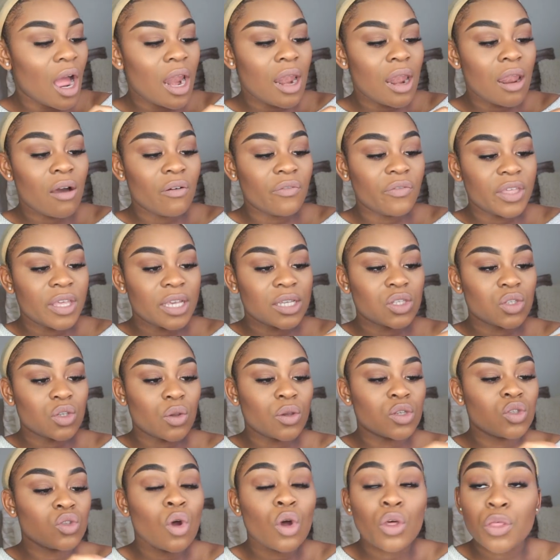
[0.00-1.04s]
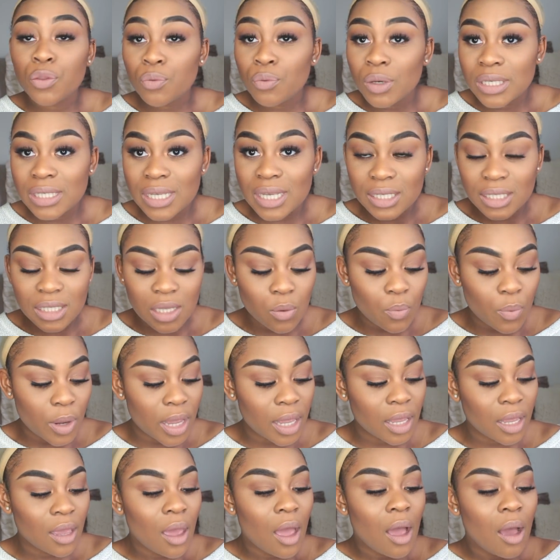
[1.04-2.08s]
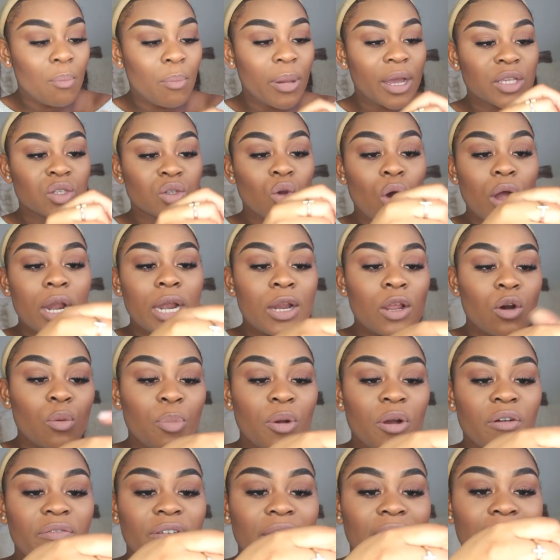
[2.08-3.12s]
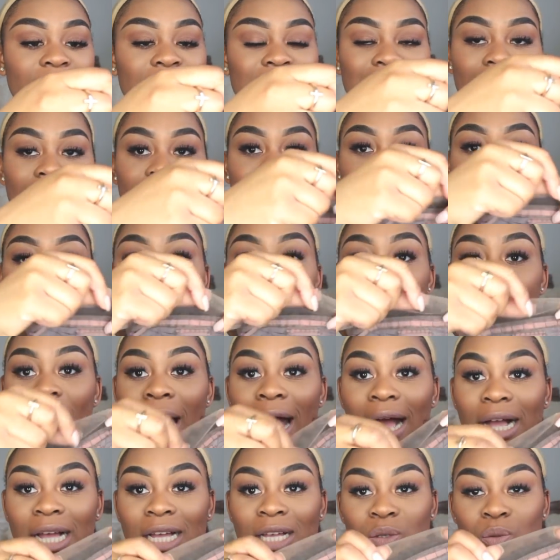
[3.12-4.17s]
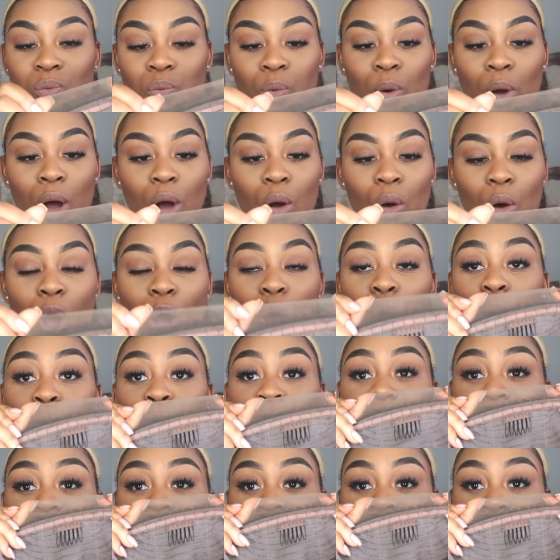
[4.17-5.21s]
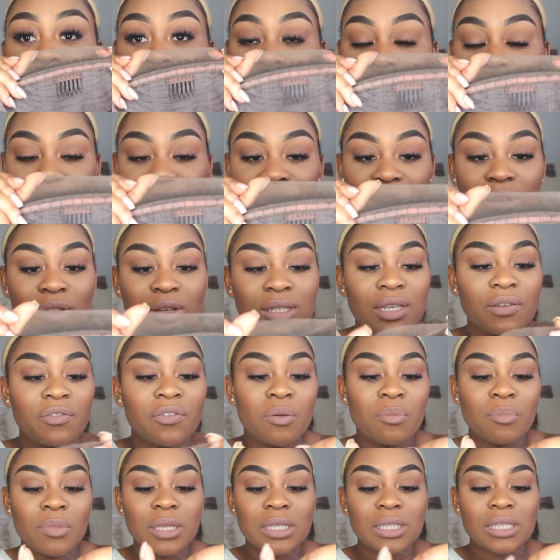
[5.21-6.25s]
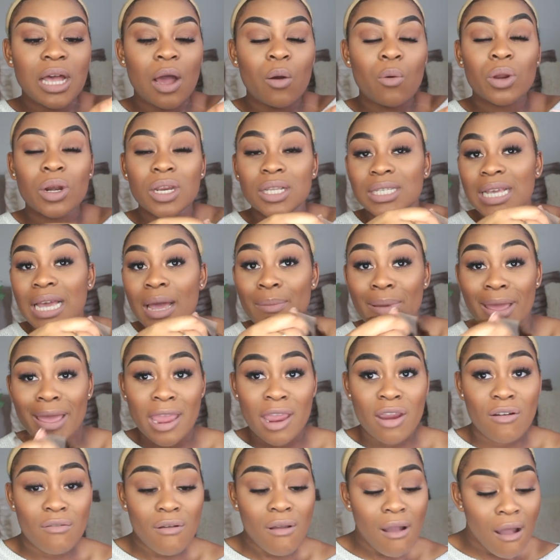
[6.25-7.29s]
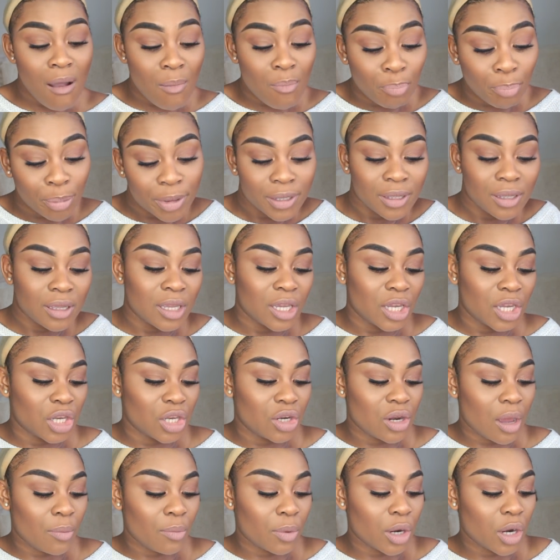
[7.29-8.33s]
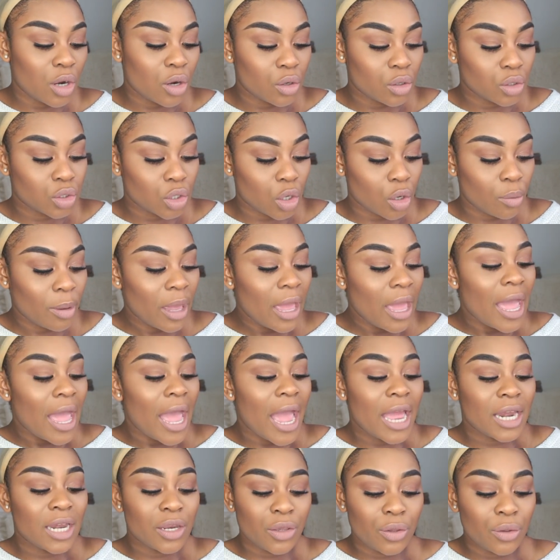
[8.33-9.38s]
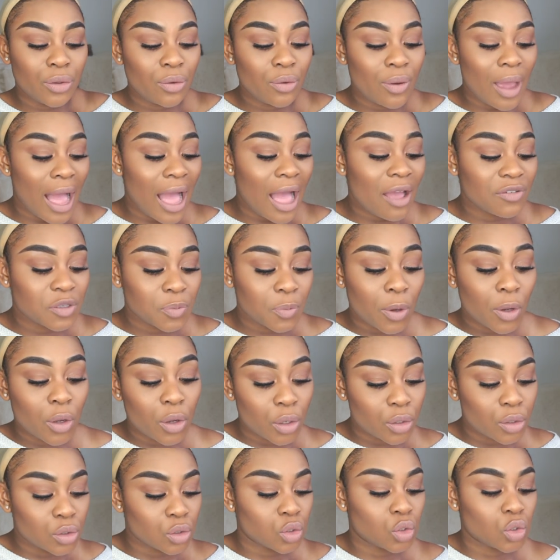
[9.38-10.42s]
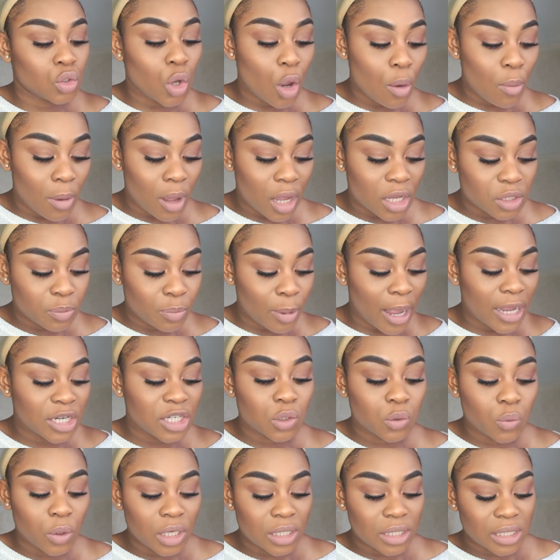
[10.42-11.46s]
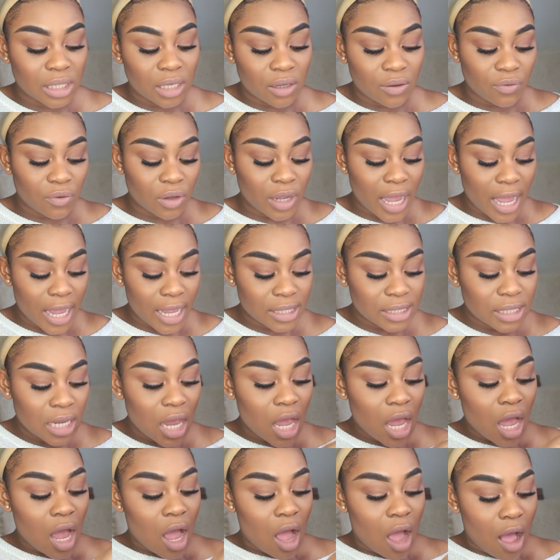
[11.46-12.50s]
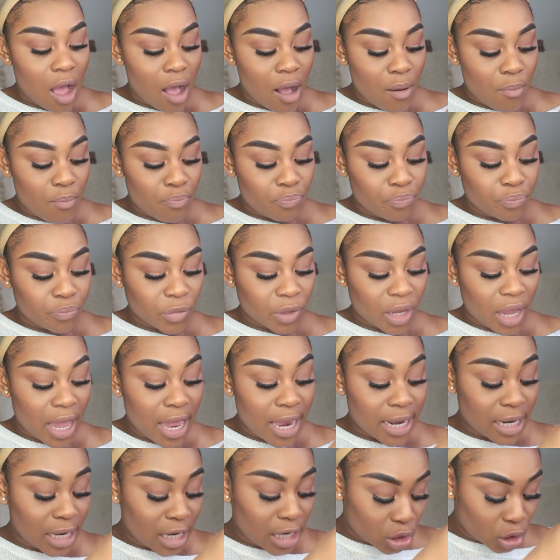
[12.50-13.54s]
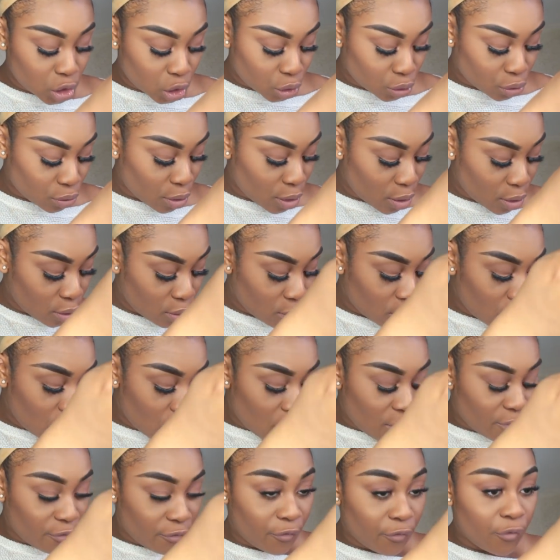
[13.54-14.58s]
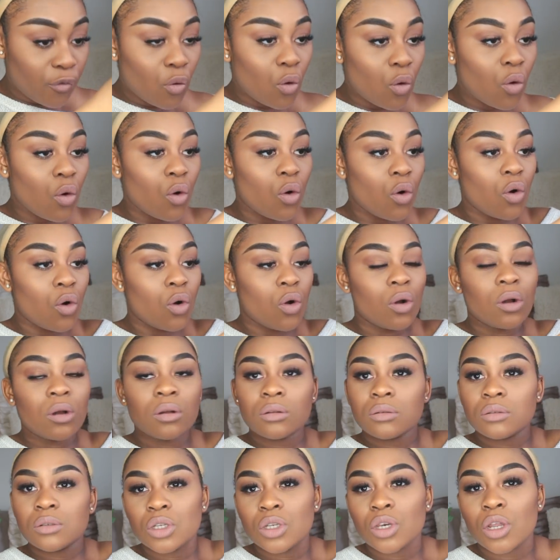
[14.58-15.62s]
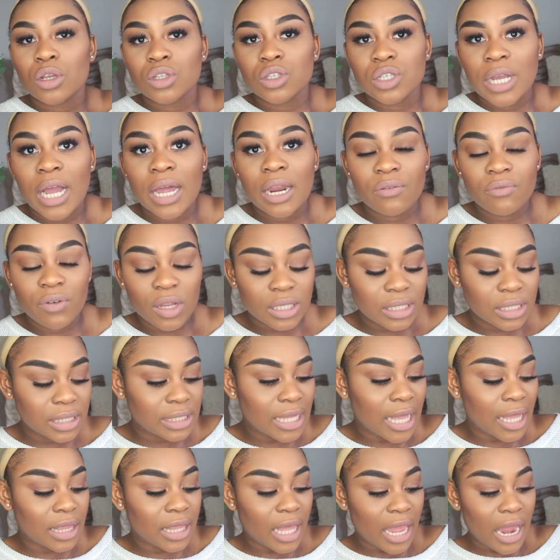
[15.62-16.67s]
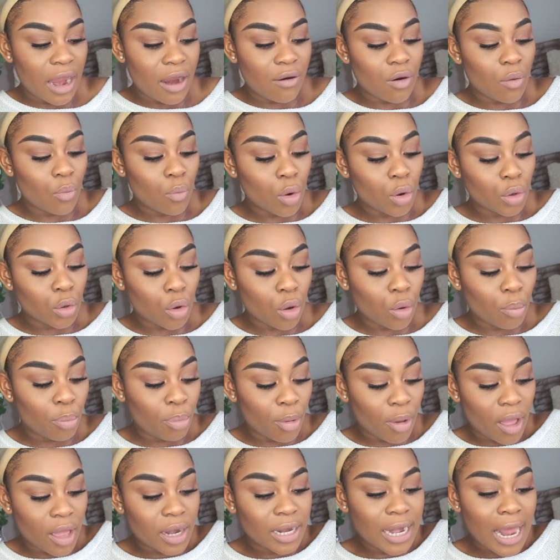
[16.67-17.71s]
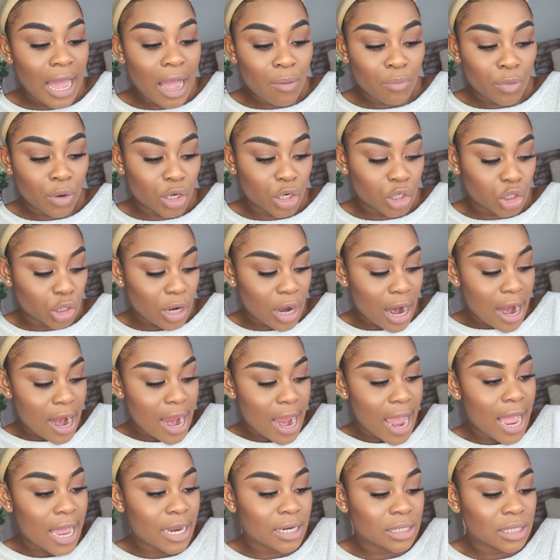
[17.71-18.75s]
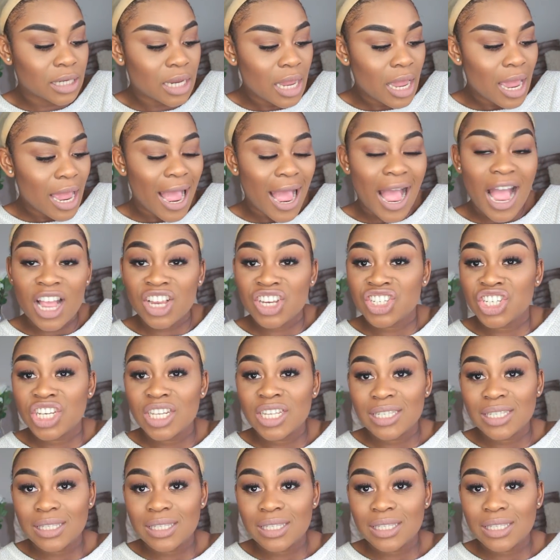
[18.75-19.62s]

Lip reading: I love this. So it's not a 360 wig, but it's got a little bit of lace at the back as well, which is perfect because if it means that I want to tie my hair up, you know, I'm gonna look dope. Anywho, I have spoken so much, but I just wanted to give you guys an intro for, you know, to kind of understand the hair and whatnot. But now I'm gonna try and actually